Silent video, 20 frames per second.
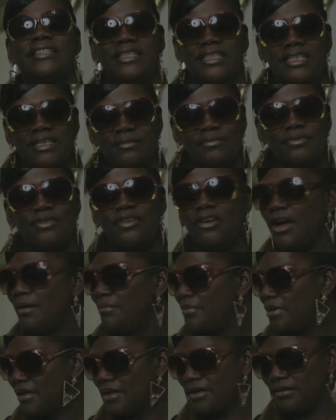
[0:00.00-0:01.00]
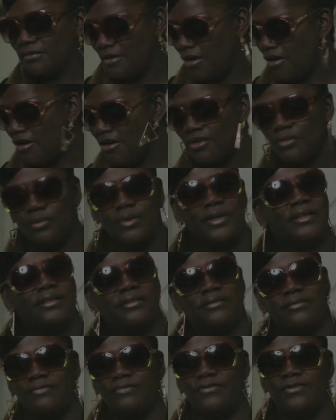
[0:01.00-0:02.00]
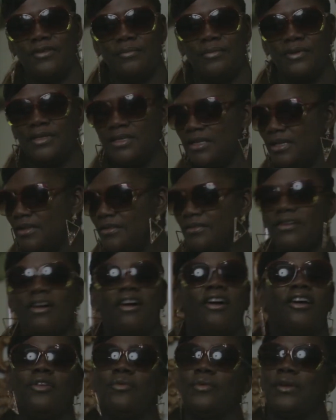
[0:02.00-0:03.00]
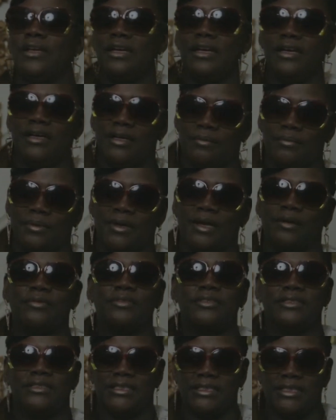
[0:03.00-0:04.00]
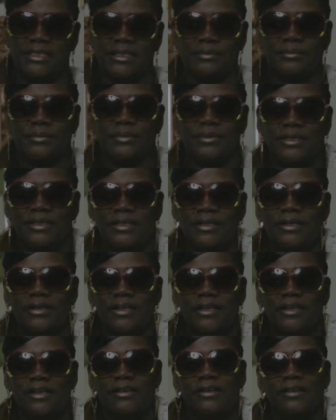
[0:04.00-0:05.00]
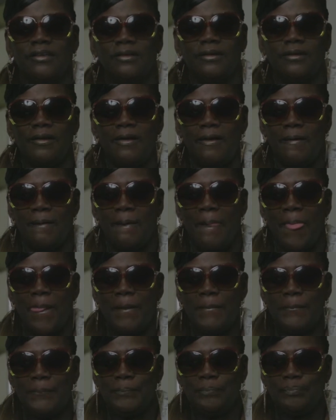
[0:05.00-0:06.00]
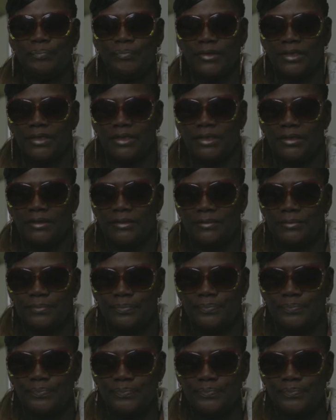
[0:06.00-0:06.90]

deep. You know, I mean, all the way from beneath, all the way up, I was deep. You know, um,